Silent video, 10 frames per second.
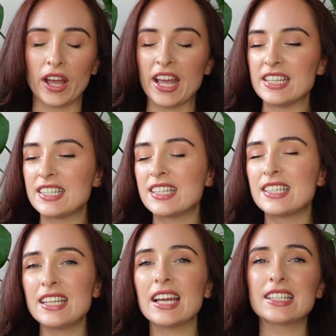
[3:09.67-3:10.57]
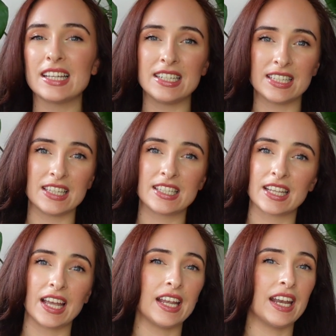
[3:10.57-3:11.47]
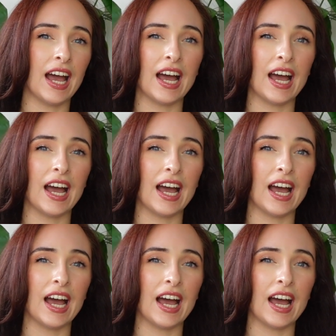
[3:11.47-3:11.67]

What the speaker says: It sticks into the skin,